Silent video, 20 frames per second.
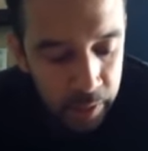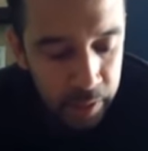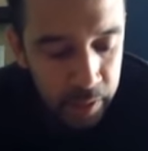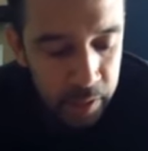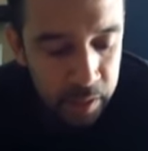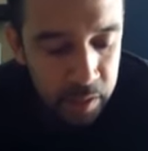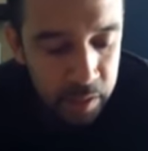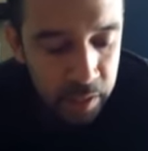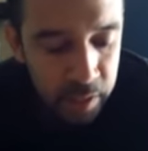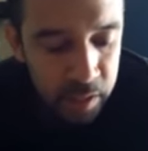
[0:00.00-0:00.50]

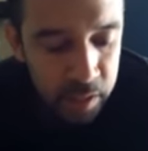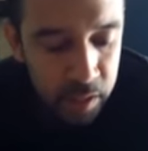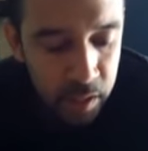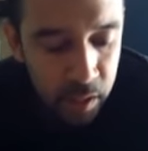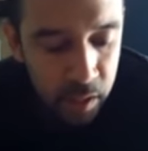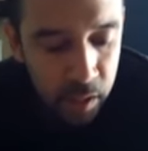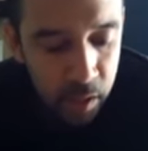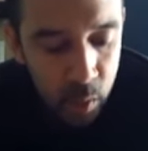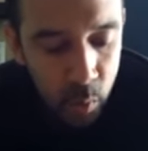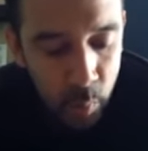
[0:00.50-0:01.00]
Okay, it
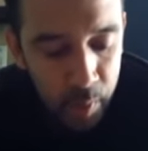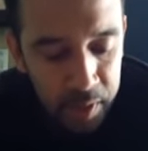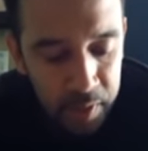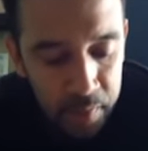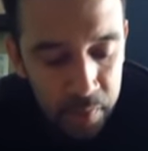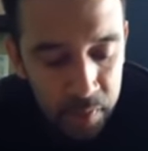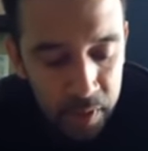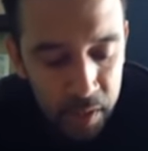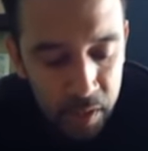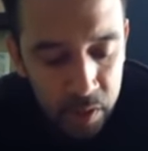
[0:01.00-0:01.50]
says,
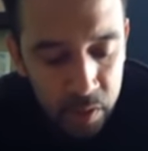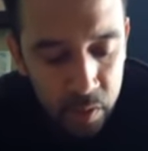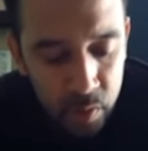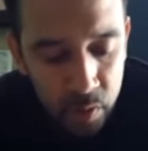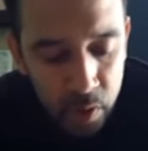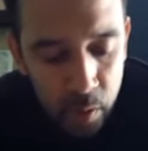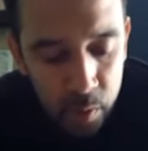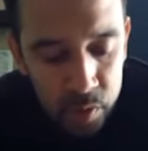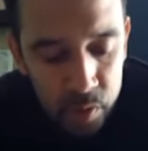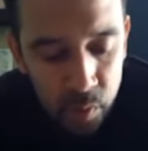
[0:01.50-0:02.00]
when a
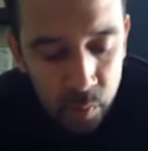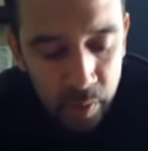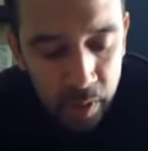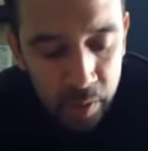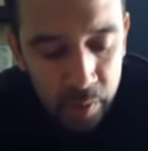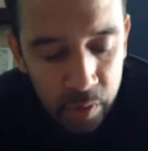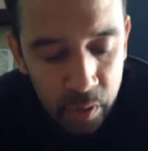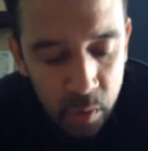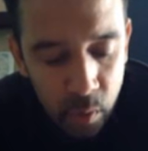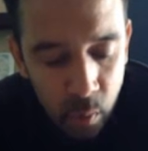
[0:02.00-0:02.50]
vehicle goes
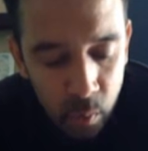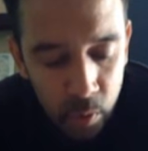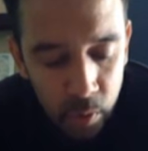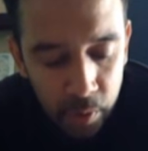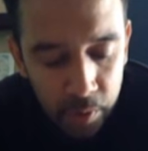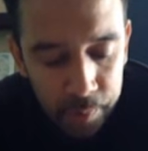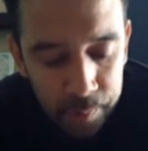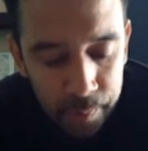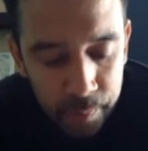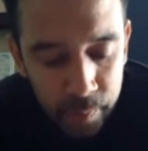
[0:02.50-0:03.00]
around a
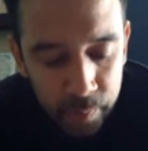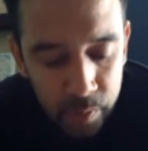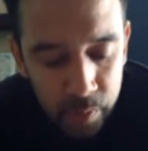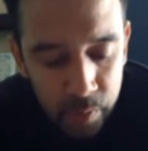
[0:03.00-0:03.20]
corner,